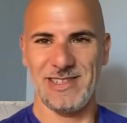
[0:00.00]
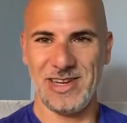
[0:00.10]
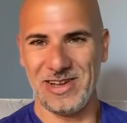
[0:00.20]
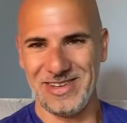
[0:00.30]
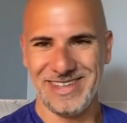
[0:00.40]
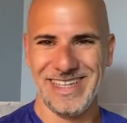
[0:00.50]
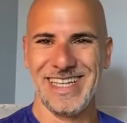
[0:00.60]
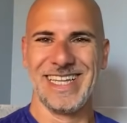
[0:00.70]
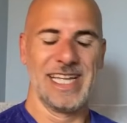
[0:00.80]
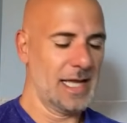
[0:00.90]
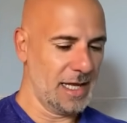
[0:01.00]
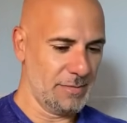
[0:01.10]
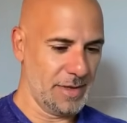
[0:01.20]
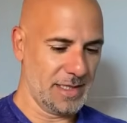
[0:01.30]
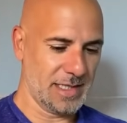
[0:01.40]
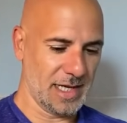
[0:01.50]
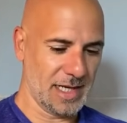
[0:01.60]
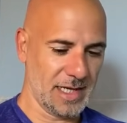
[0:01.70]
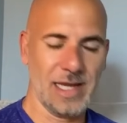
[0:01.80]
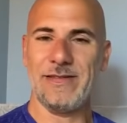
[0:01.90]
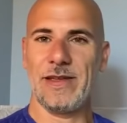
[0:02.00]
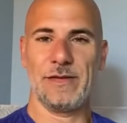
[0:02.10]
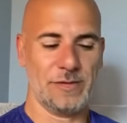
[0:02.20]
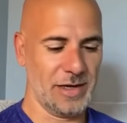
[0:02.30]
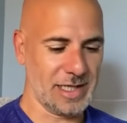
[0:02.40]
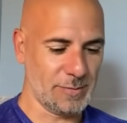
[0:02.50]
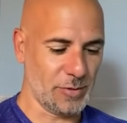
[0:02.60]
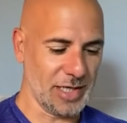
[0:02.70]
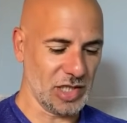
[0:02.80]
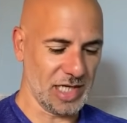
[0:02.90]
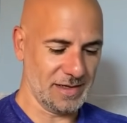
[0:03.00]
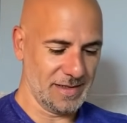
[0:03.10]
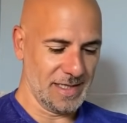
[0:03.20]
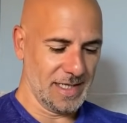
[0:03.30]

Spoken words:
you know, a bit giving free expression.